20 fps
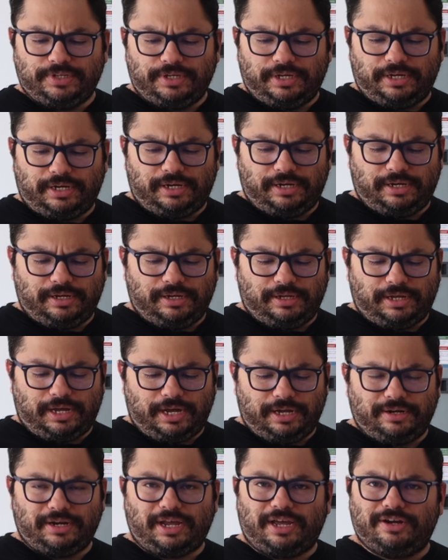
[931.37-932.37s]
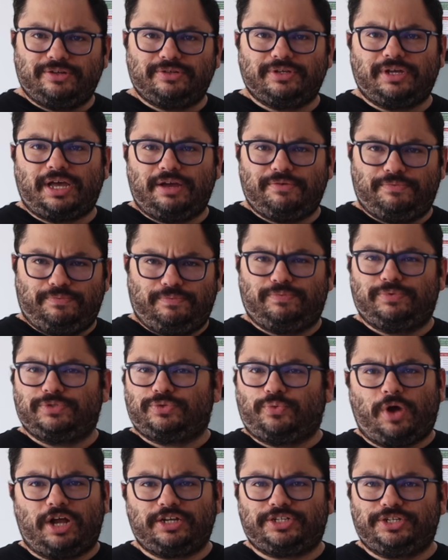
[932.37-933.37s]
I know I
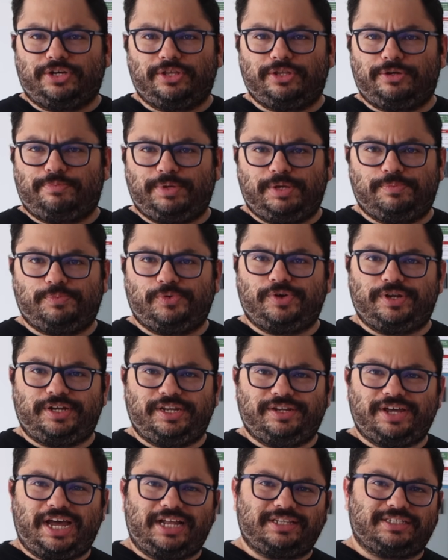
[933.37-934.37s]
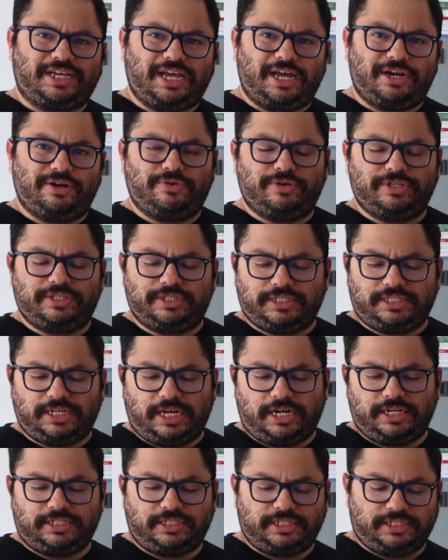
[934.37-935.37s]
was watching other people and you had to kind of go into
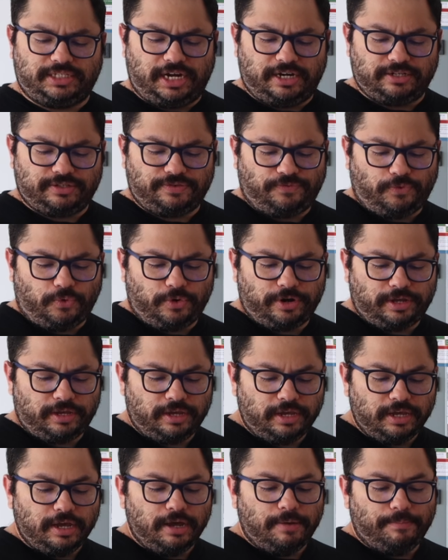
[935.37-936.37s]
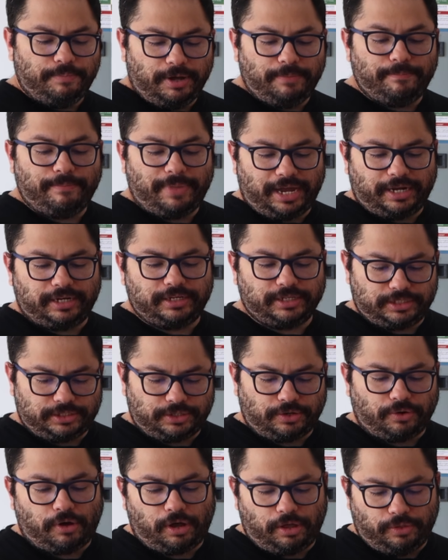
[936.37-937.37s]
settings to set it to 40, but mine does
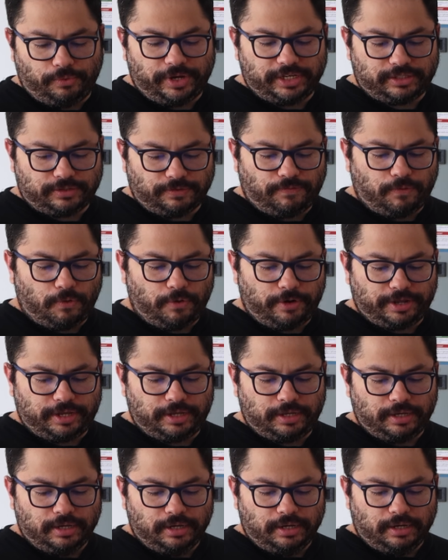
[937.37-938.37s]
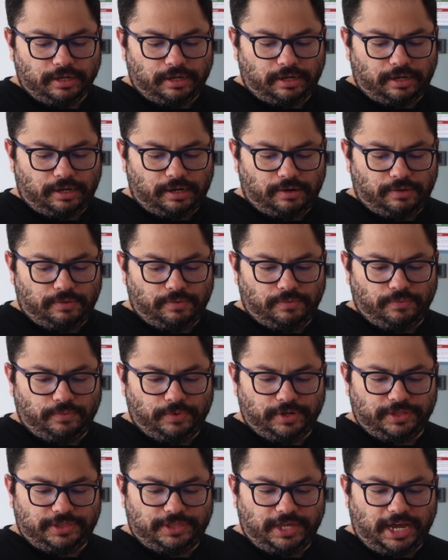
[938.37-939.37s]
go all the way to 40
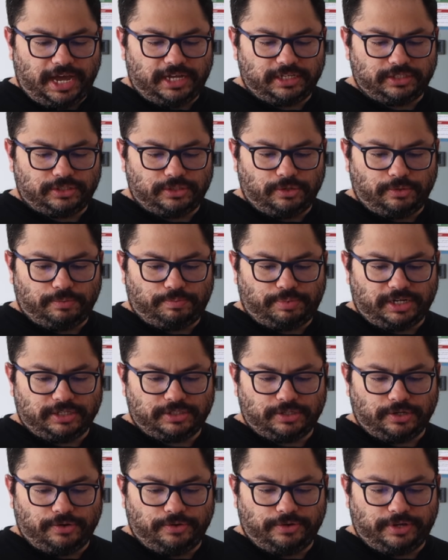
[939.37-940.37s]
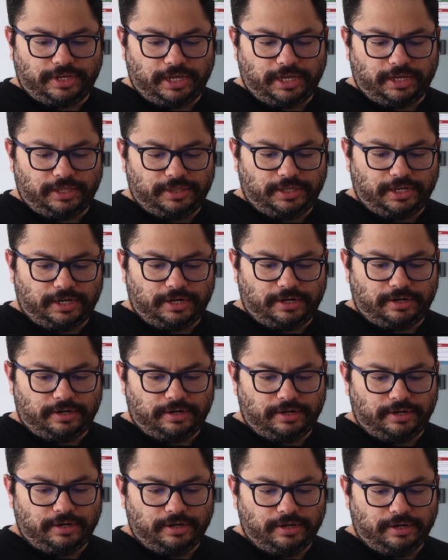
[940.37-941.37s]
with that. So press OK
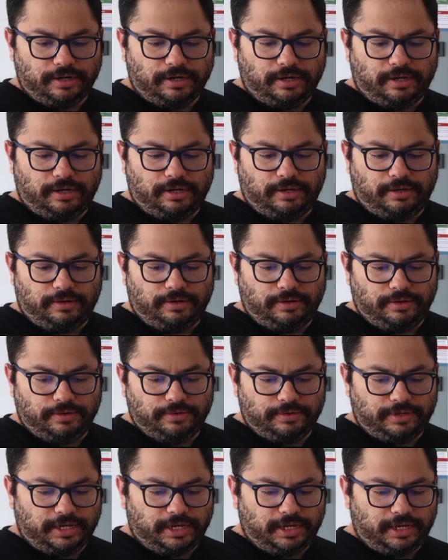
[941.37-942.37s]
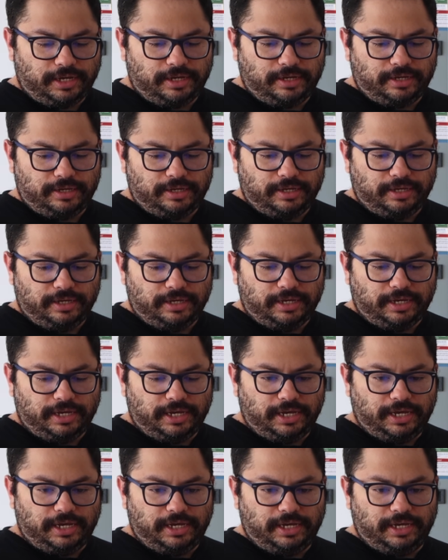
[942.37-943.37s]
there, OK,
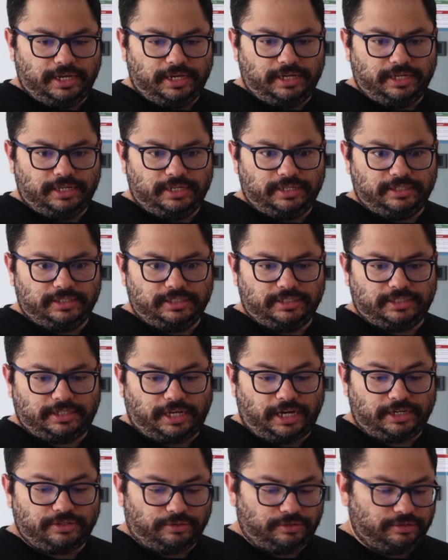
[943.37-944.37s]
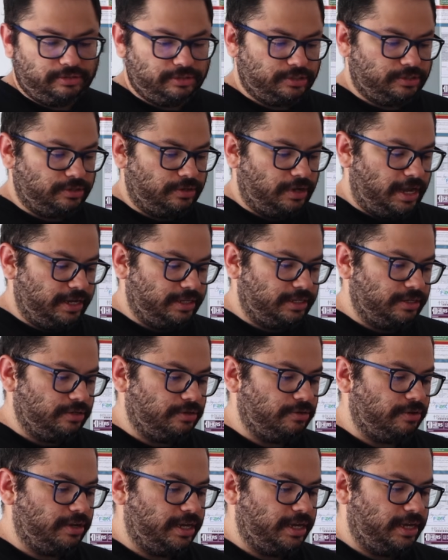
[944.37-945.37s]
and schedule. So I can
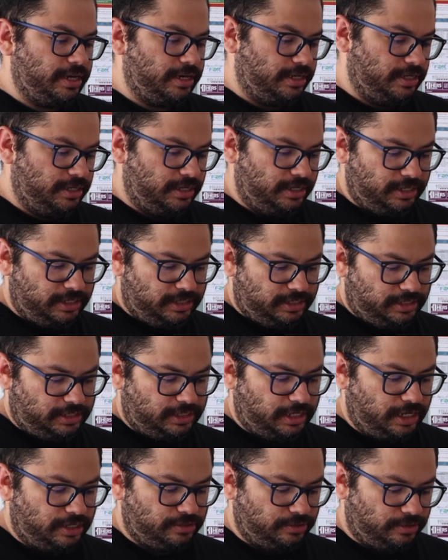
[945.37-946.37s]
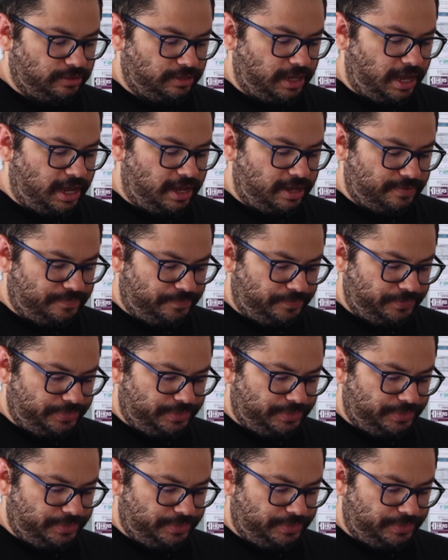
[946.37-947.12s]
go ahead and schedule that.